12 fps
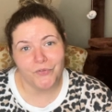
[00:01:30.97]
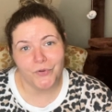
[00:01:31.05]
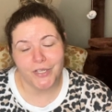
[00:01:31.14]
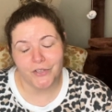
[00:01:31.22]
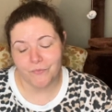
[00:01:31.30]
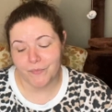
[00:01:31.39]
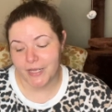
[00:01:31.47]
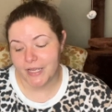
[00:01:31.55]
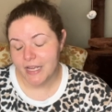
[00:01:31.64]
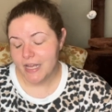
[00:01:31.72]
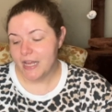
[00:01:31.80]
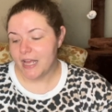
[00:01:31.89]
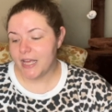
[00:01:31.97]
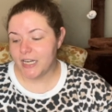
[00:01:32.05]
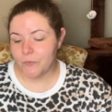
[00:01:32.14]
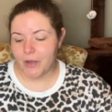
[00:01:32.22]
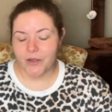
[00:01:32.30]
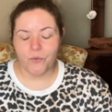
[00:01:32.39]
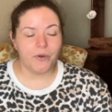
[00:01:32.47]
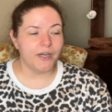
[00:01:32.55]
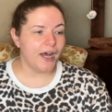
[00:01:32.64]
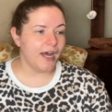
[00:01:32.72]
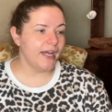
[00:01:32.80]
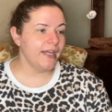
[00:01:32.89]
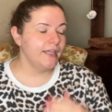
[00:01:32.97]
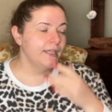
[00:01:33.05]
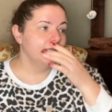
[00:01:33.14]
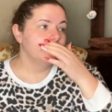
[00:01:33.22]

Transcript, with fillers: forgive me anyway when i